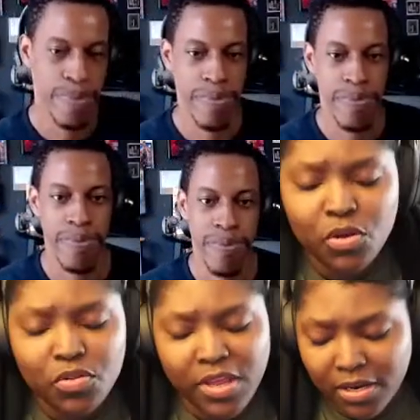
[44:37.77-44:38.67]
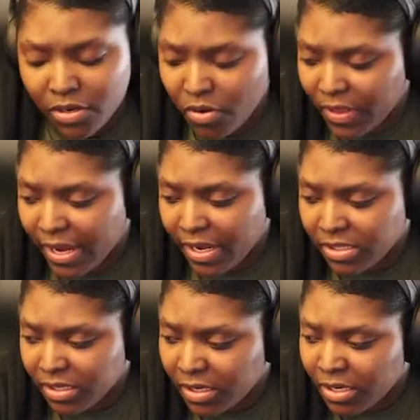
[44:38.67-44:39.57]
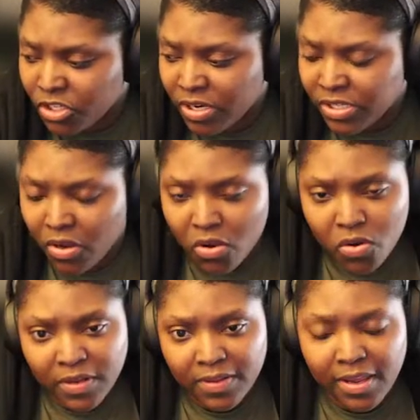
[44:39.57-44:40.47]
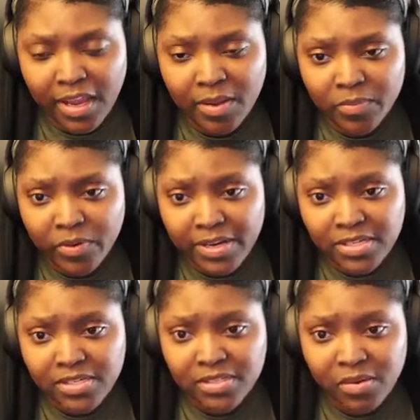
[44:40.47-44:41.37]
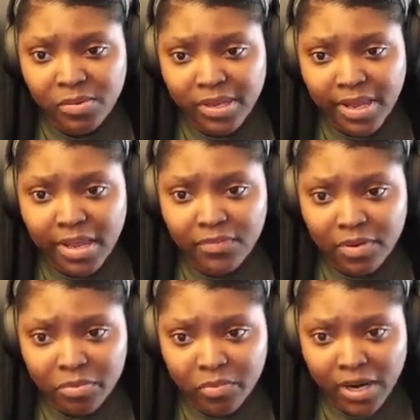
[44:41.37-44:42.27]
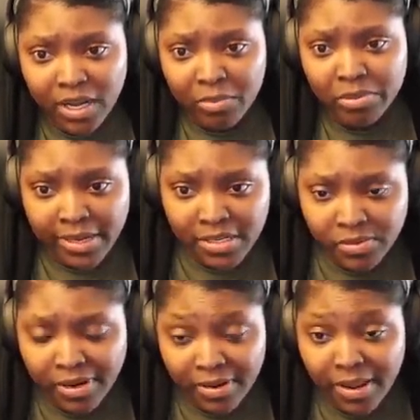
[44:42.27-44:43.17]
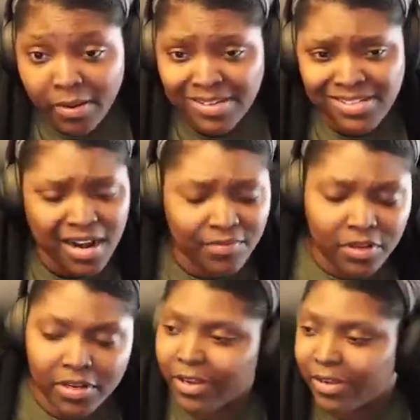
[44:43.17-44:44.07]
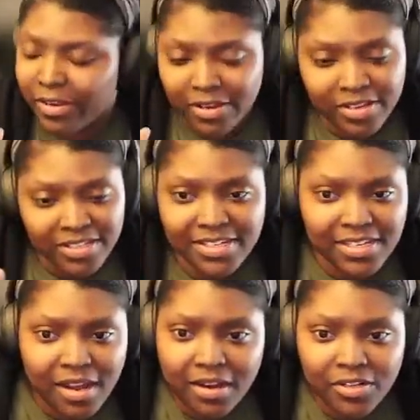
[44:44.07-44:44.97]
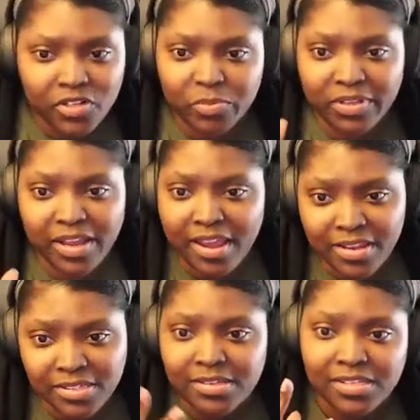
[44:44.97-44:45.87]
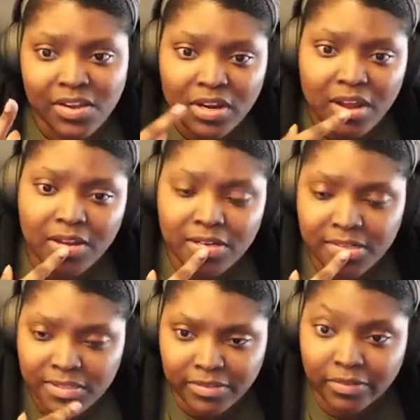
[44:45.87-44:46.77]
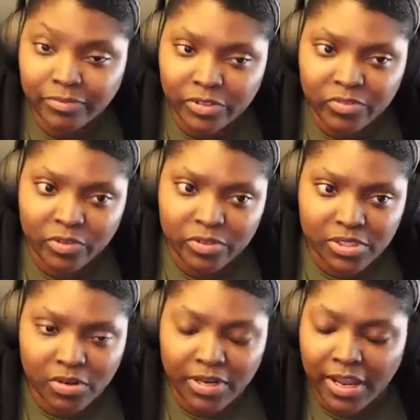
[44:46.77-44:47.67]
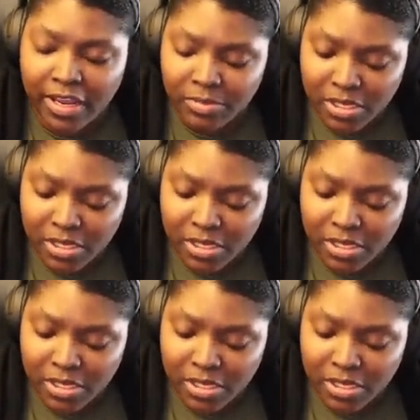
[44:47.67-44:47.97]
So do you think as an industry as a whole that the game prices that we have in place right now, outside of the $60 AAAs and the $70, for Sony games,